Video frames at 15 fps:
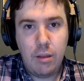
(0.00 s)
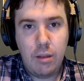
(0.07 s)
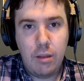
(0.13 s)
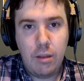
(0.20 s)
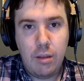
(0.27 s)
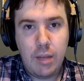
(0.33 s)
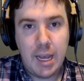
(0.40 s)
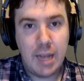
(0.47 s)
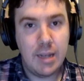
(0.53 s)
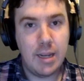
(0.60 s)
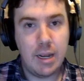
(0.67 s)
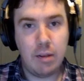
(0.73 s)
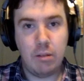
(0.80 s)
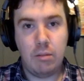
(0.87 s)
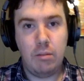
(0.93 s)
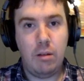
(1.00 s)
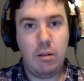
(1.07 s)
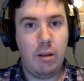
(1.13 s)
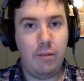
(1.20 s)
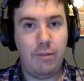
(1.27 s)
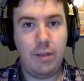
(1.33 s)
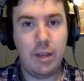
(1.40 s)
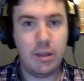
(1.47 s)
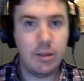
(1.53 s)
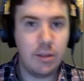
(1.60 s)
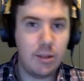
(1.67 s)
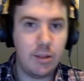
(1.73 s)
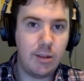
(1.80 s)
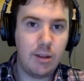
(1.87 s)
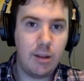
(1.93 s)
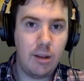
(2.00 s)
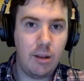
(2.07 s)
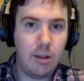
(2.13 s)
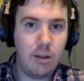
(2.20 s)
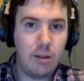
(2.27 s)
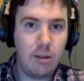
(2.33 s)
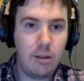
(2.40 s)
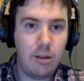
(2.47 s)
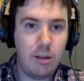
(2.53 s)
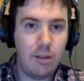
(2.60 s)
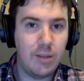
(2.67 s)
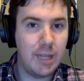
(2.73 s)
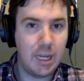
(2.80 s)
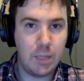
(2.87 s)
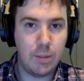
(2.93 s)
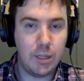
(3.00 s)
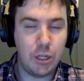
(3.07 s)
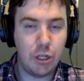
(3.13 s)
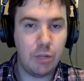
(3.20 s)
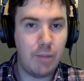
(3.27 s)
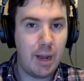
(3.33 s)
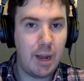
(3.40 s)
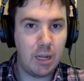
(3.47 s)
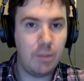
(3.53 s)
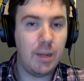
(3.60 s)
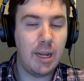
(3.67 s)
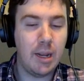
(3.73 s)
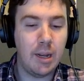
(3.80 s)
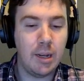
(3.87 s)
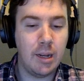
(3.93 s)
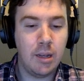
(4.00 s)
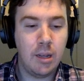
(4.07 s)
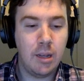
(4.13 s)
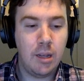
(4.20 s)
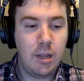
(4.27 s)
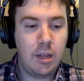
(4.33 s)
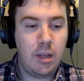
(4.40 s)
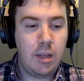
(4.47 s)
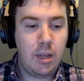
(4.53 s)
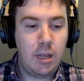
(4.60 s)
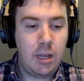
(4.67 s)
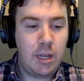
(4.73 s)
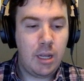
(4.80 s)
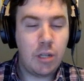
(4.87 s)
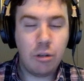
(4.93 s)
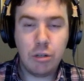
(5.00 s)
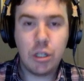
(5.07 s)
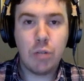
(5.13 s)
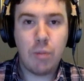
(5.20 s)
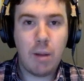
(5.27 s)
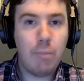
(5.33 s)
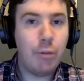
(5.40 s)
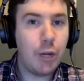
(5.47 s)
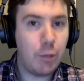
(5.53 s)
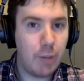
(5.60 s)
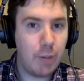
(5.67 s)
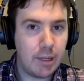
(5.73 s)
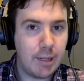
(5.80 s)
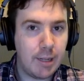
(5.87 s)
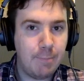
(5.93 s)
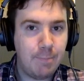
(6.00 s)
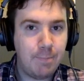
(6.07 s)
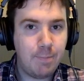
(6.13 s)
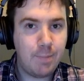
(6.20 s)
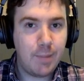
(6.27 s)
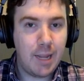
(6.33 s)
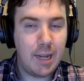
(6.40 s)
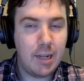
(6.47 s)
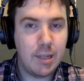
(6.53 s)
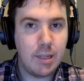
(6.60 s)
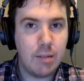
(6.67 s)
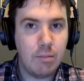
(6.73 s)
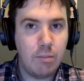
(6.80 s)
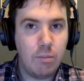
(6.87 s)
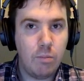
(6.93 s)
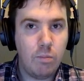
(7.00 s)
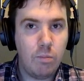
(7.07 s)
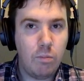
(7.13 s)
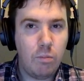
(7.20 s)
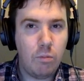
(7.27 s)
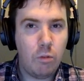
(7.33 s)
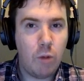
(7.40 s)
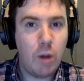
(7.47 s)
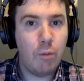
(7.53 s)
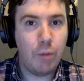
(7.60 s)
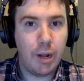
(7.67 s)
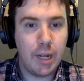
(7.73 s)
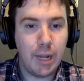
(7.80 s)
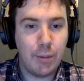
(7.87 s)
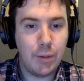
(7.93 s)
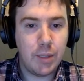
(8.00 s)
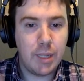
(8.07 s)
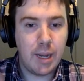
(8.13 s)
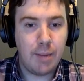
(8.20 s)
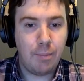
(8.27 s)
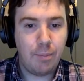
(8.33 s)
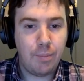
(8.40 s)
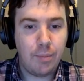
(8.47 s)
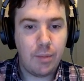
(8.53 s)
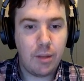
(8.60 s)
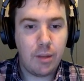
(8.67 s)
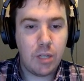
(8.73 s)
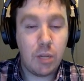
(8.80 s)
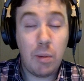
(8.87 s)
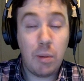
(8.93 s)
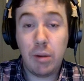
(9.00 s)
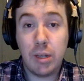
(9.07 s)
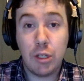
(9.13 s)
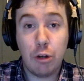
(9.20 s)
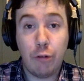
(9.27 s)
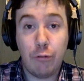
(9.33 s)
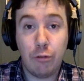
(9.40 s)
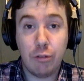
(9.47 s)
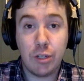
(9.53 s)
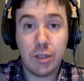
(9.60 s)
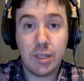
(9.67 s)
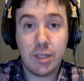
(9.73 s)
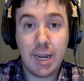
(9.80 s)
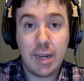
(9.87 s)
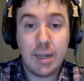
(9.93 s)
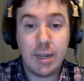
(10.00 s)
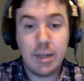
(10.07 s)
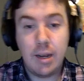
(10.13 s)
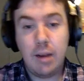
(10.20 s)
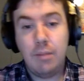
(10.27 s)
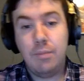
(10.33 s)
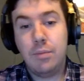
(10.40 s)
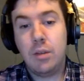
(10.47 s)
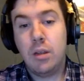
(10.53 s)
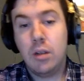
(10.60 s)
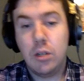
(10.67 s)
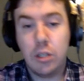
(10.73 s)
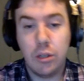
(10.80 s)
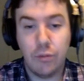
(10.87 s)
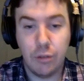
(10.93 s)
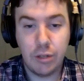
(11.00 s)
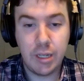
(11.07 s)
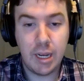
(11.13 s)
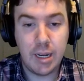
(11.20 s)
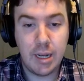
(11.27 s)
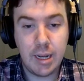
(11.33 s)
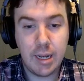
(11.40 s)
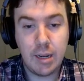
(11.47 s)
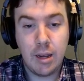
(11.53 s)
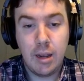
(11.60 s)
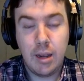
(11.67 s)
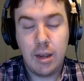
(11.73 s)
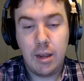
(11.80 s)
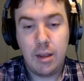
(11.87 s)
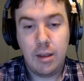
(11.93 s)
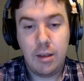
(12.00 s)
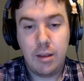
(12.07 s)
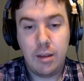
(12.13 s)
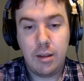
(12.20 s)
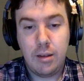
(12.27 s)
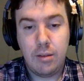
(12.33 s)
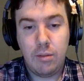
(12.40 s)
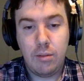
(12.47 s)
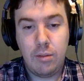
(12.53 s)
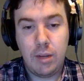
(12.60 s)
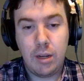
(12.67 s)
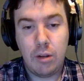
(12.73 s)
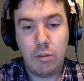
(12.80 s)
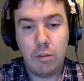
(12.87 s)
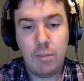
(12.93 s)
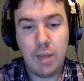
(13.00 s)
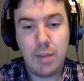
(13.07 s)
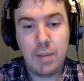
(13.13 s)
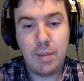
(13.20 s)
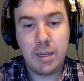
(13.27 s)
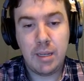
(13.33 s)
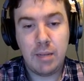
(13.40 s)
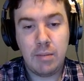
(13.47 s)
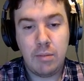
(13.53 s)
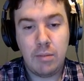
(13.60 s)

the ending of his exposition back to the beginning, he turns it around pretty quickly, and he does it quite well, I would say. So you may consider a first and second ending. So the first ending, maybe